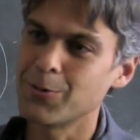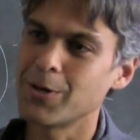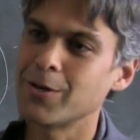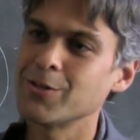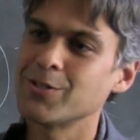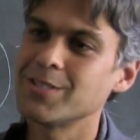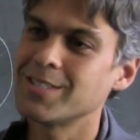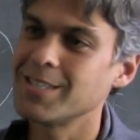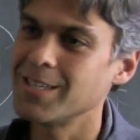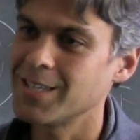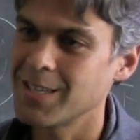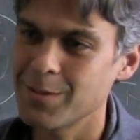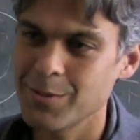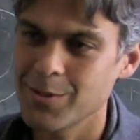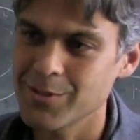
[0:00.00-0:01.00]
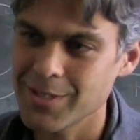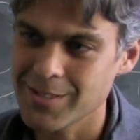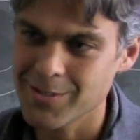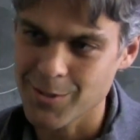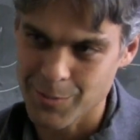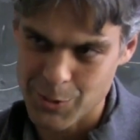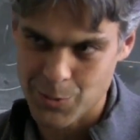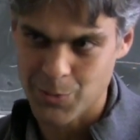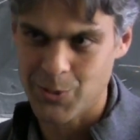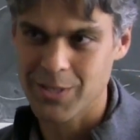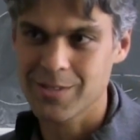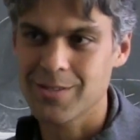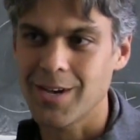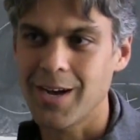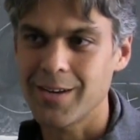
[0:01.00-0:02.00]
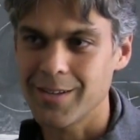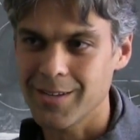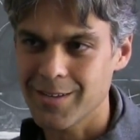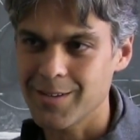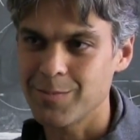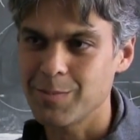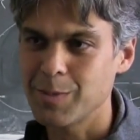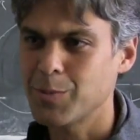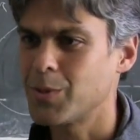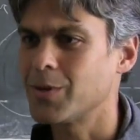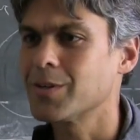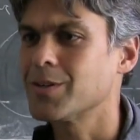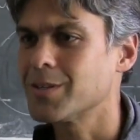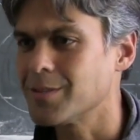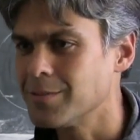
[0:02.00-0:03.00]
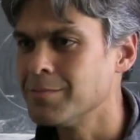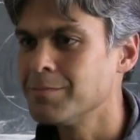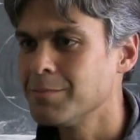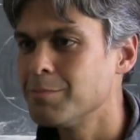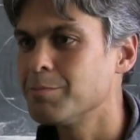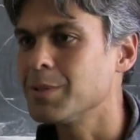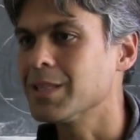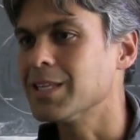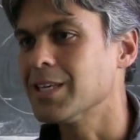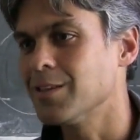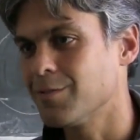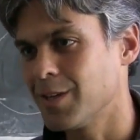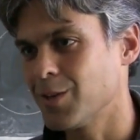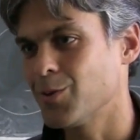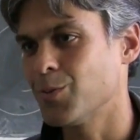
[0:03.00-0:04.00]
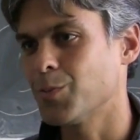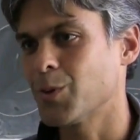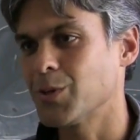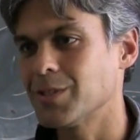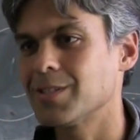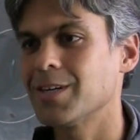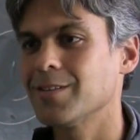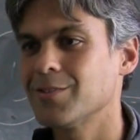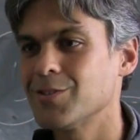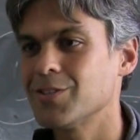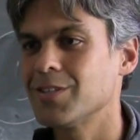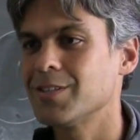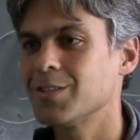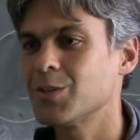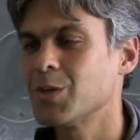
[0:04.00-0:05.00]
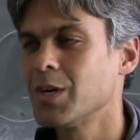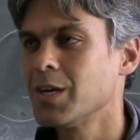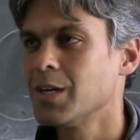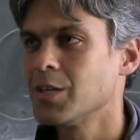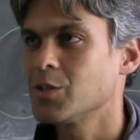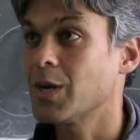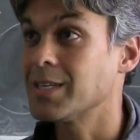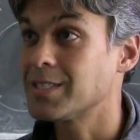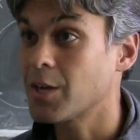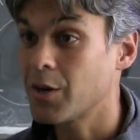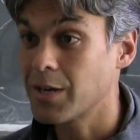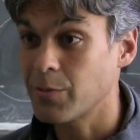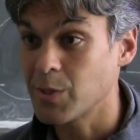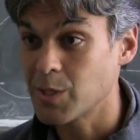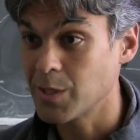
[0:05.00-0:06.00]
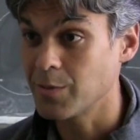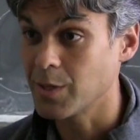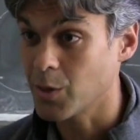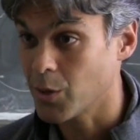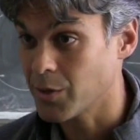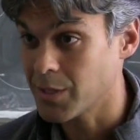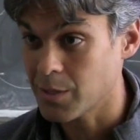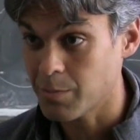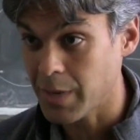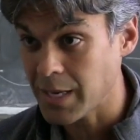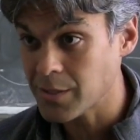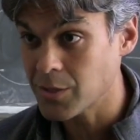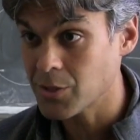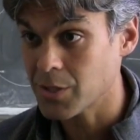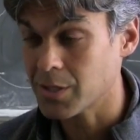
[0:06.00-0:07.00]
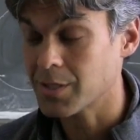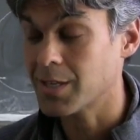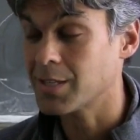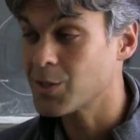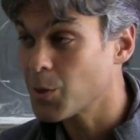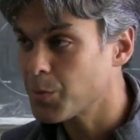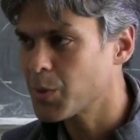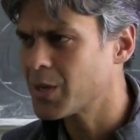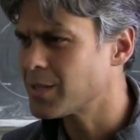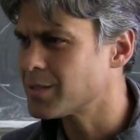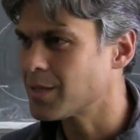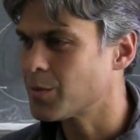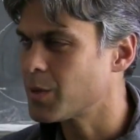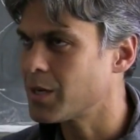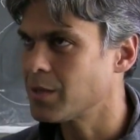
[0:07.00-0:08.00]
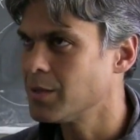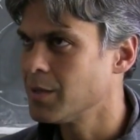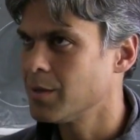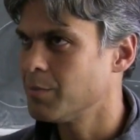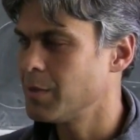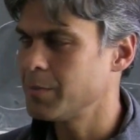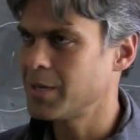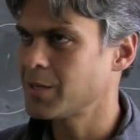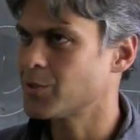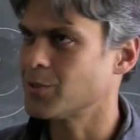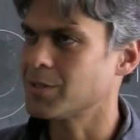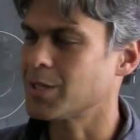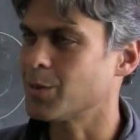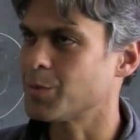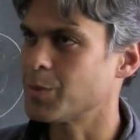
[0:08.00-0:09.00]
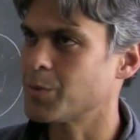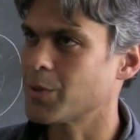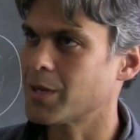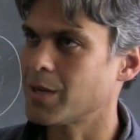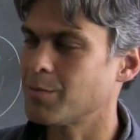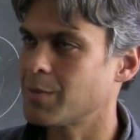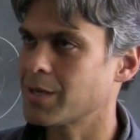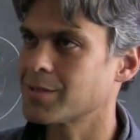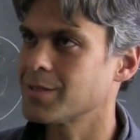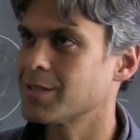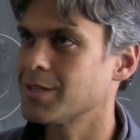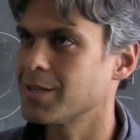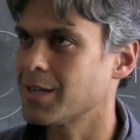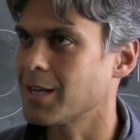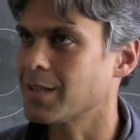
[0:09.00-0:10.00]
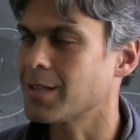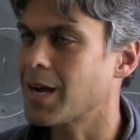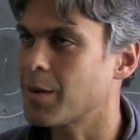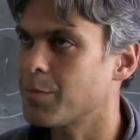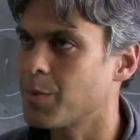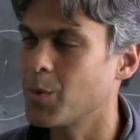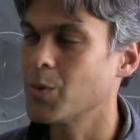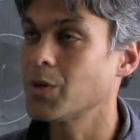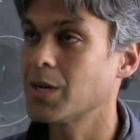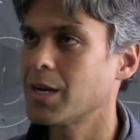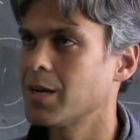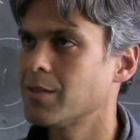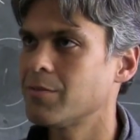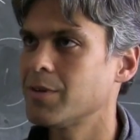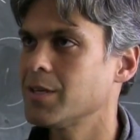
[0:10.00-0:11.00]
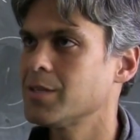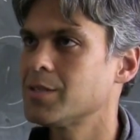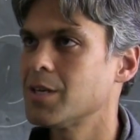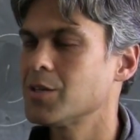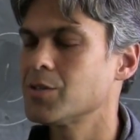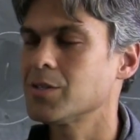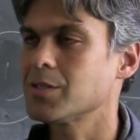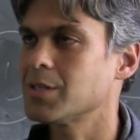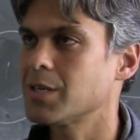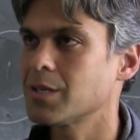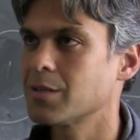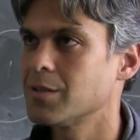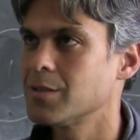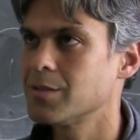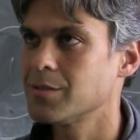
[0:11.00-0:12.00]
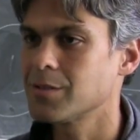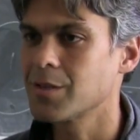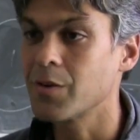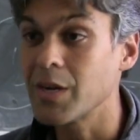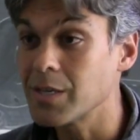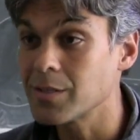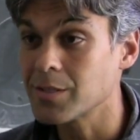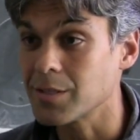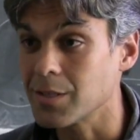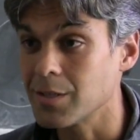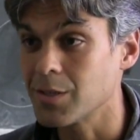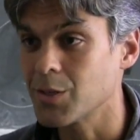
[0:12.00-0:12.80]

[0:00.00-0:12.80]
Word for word: or Argentina because that's so much more exotic and people are going to believe that you're more intelligent. No? So I started receiving all these messages and at some point I said, well, maybe I shouldn't tell people that I'm Mexican. And at that point I had the realization, it's like, this is crazy, you